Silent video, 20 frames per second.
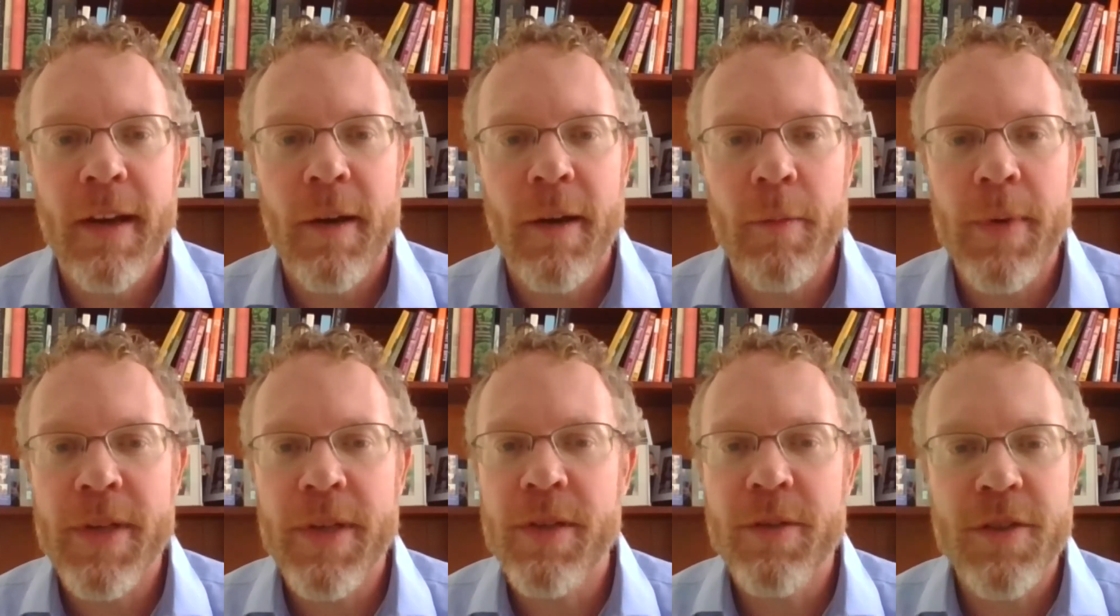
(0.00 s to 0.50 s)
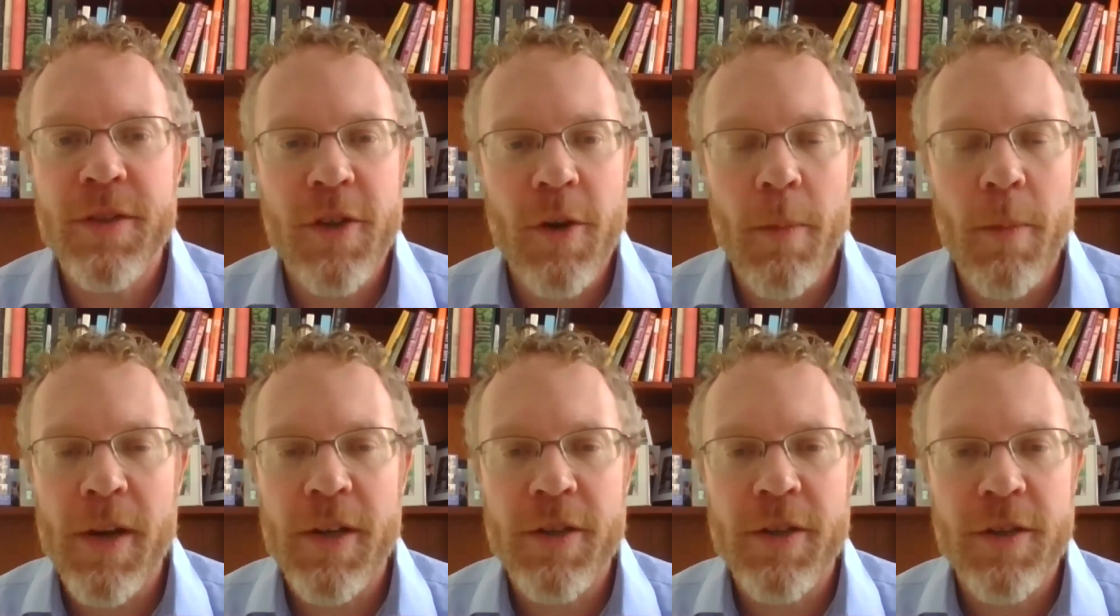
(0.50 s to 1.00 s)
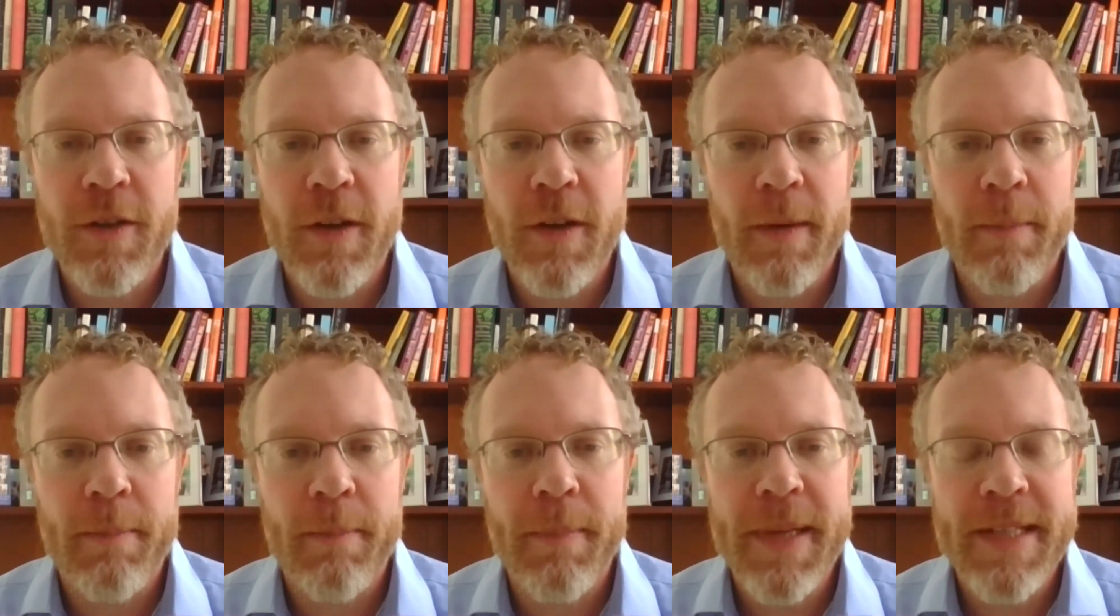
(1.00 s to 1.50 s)
We do so much
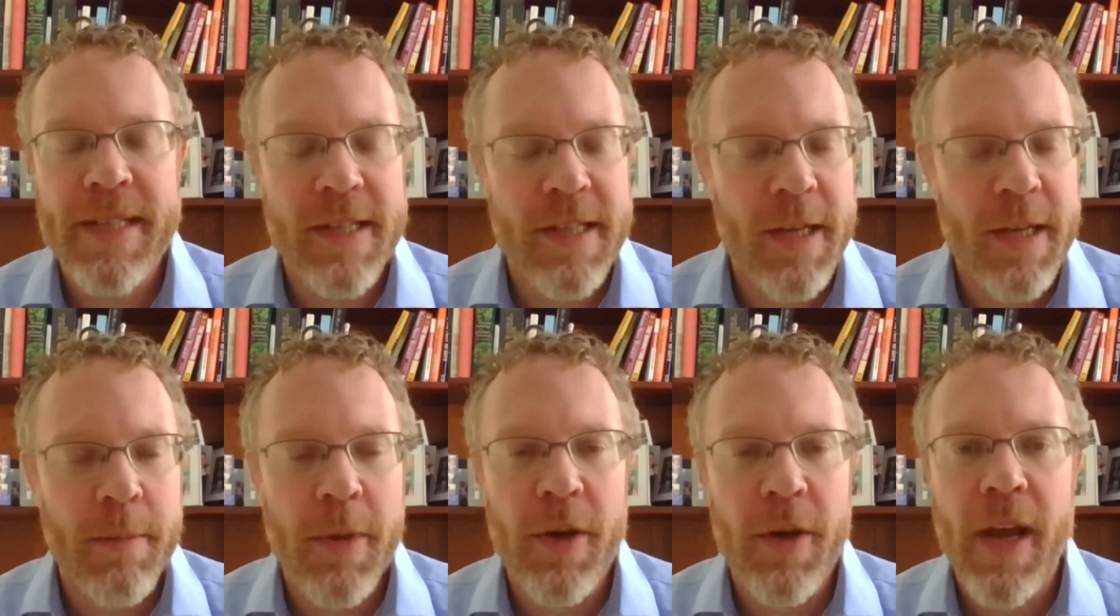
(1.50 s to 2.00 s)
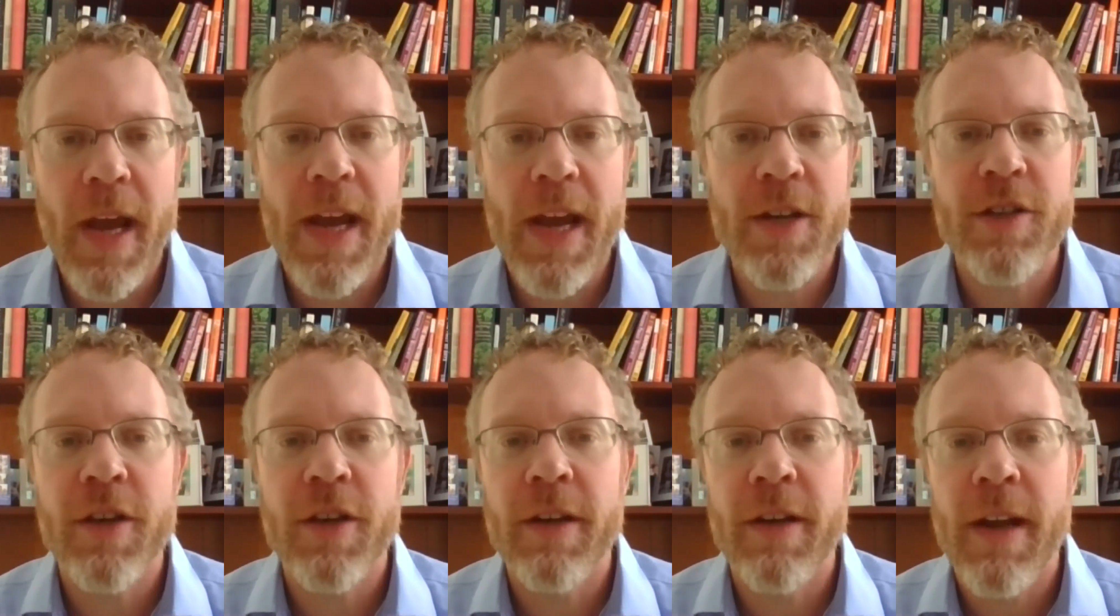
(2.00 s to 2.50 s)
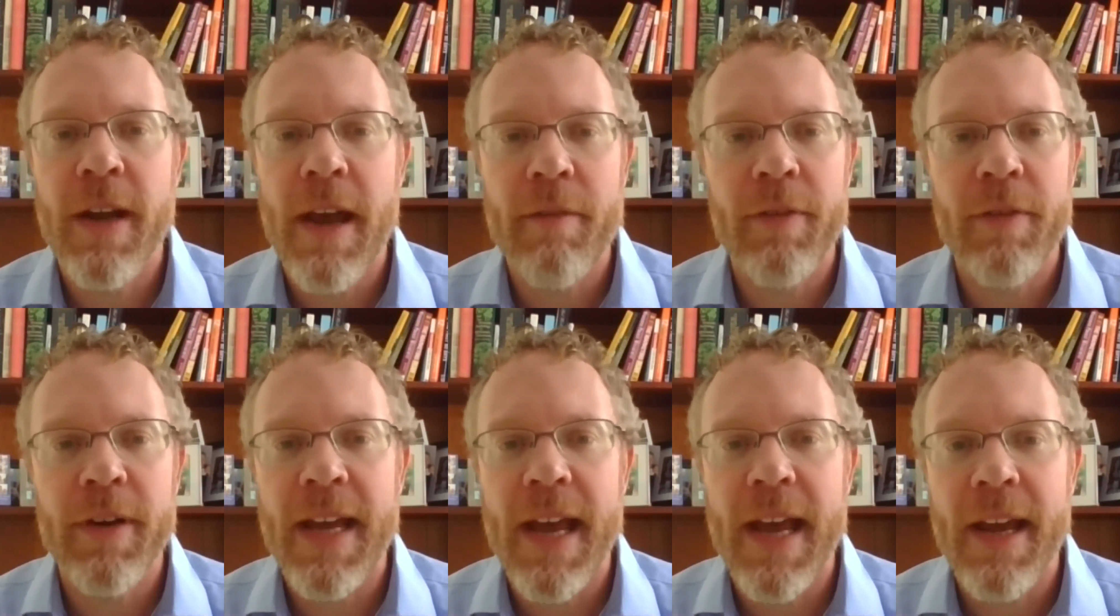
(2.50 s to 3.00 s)
business communication
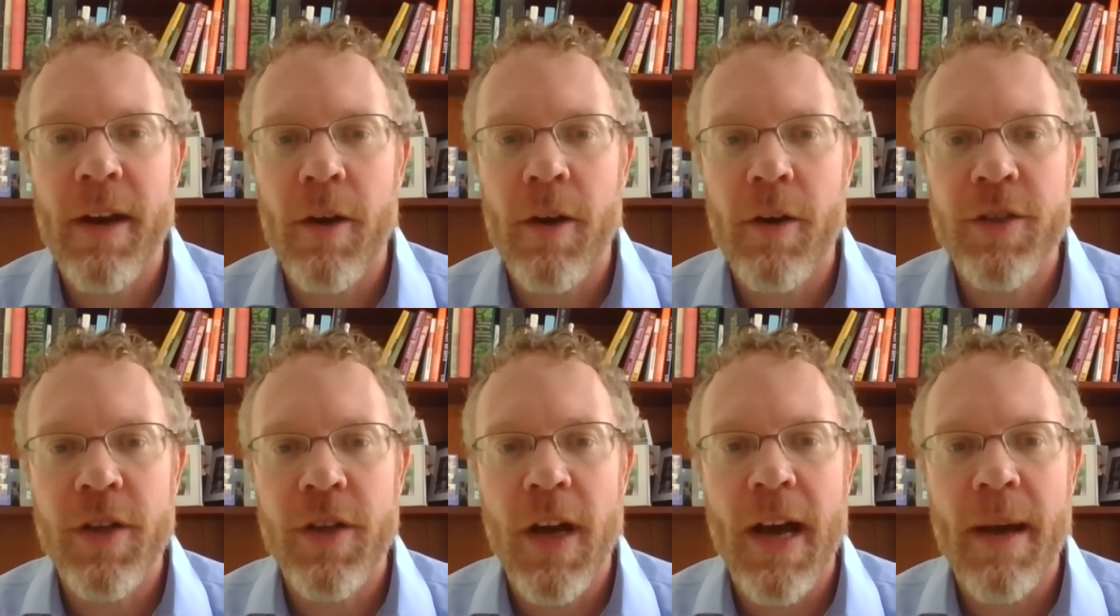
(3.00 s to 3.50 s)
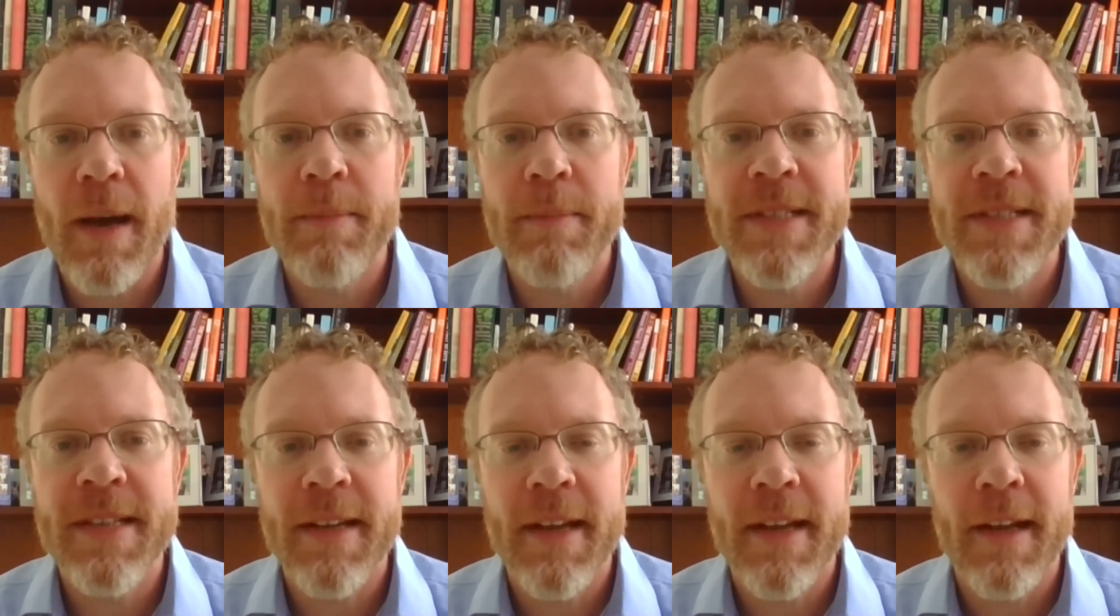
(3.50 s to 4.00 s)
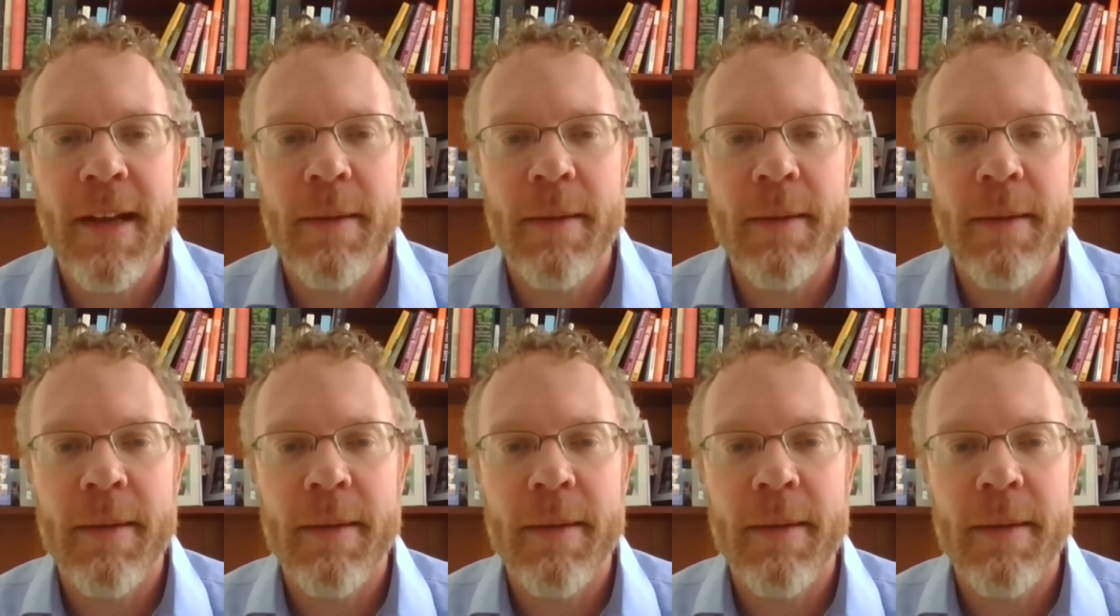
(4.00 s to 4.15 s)
every day in our jobs.